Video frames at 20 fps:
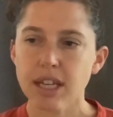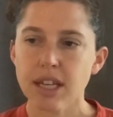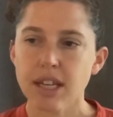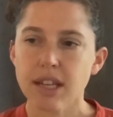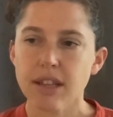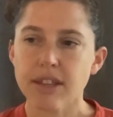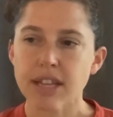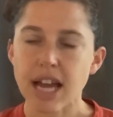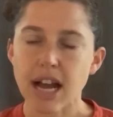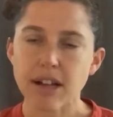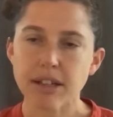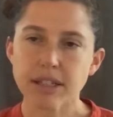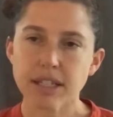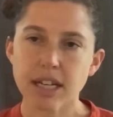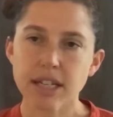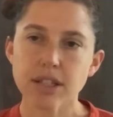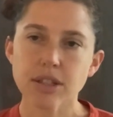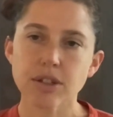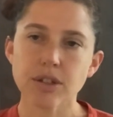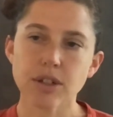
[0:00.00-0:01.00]
The
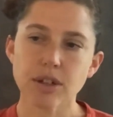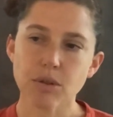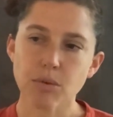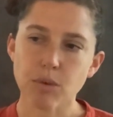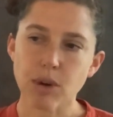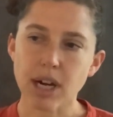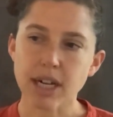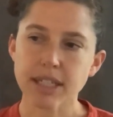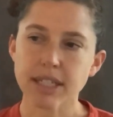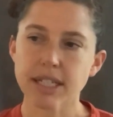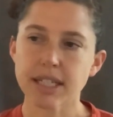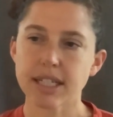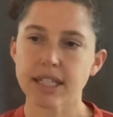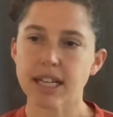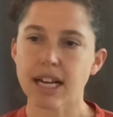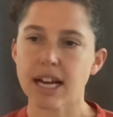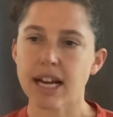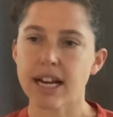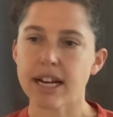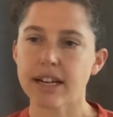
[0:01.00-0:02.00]
outside student walks
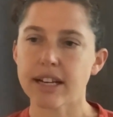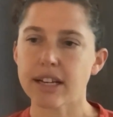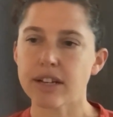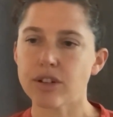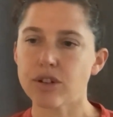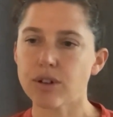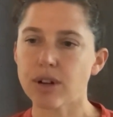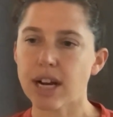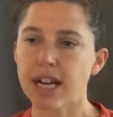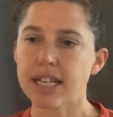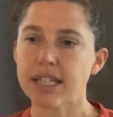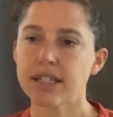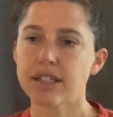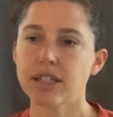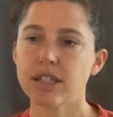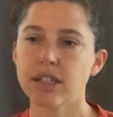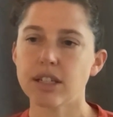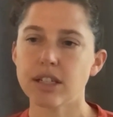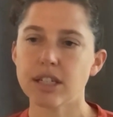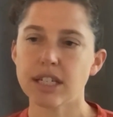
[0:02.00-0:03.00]
inside and tries
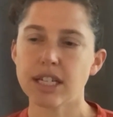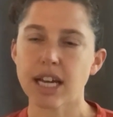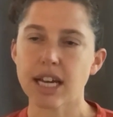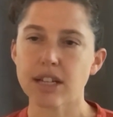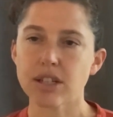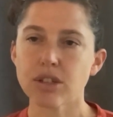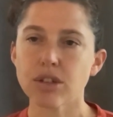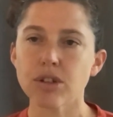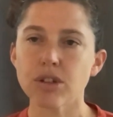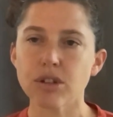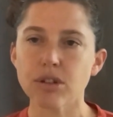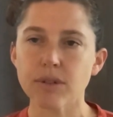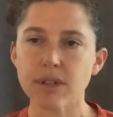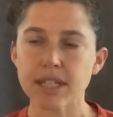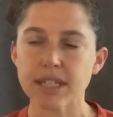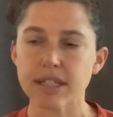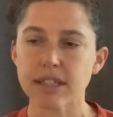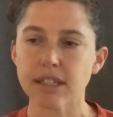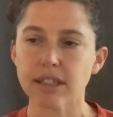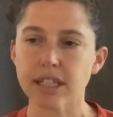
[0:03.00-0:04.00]
to guess who
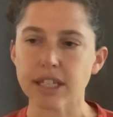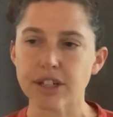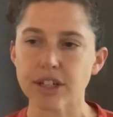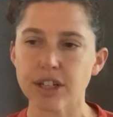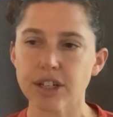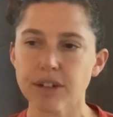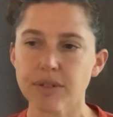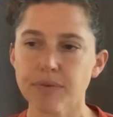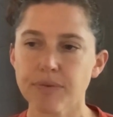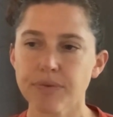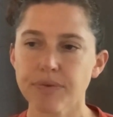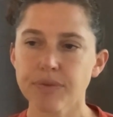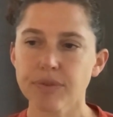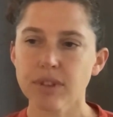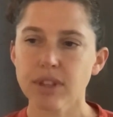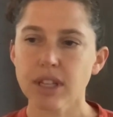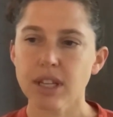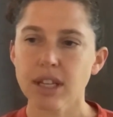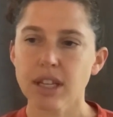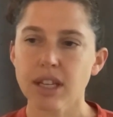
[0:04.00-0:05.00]
is the leader.
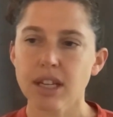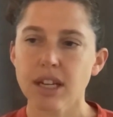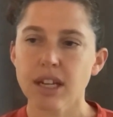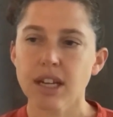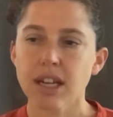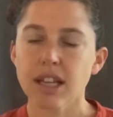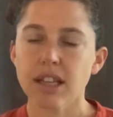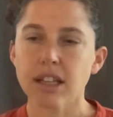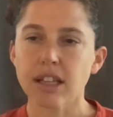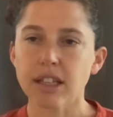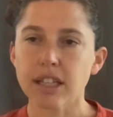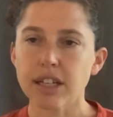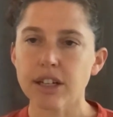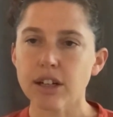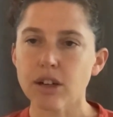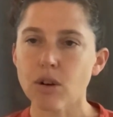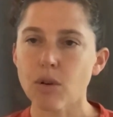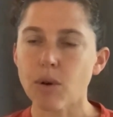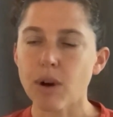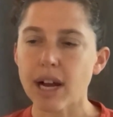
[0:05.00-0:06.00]
The leader
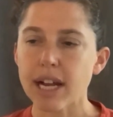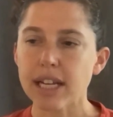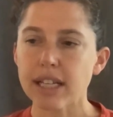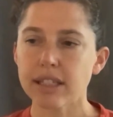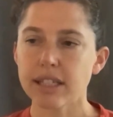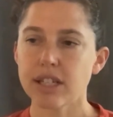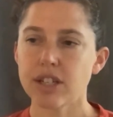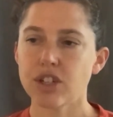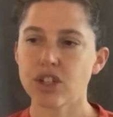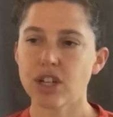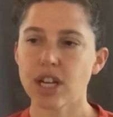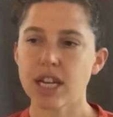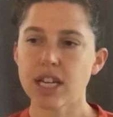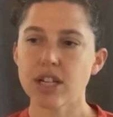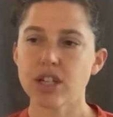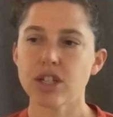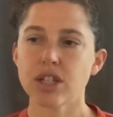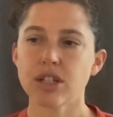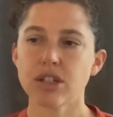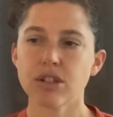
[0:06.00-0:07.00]
quietly
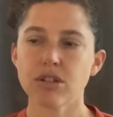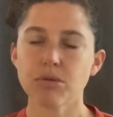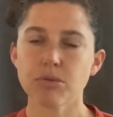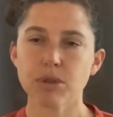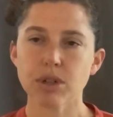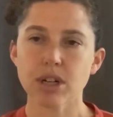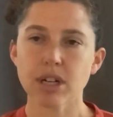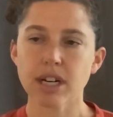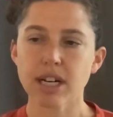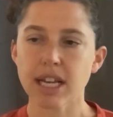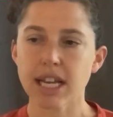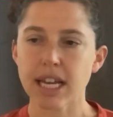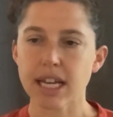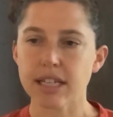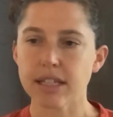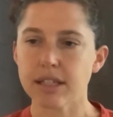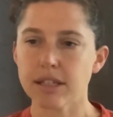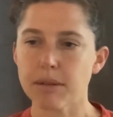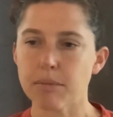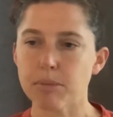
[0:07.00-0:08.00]
changes the word and
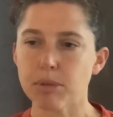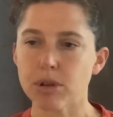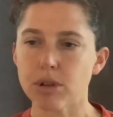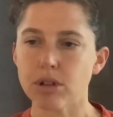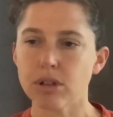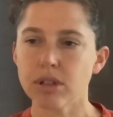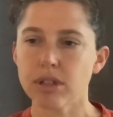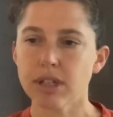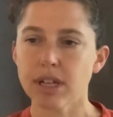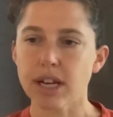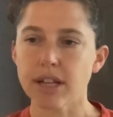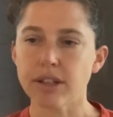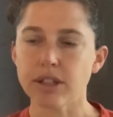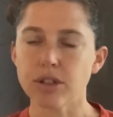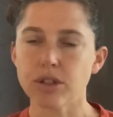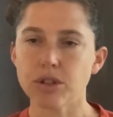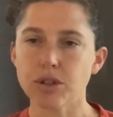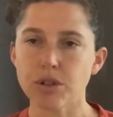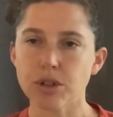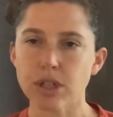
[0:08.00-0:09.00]
hand symbol, and the
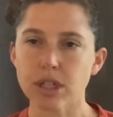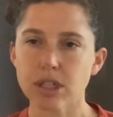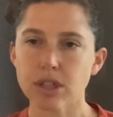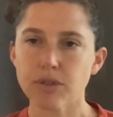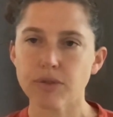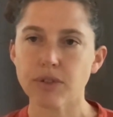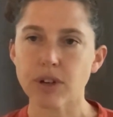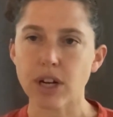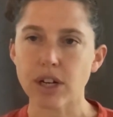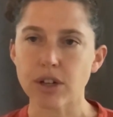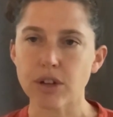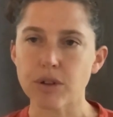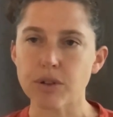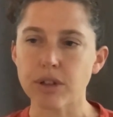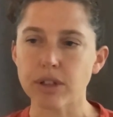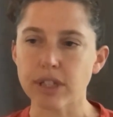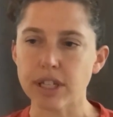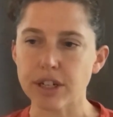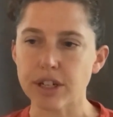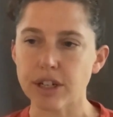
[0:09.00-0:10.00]
students follow the
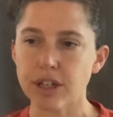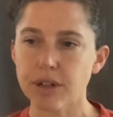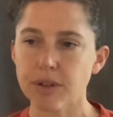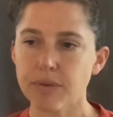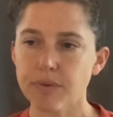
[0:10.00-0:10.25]
leader.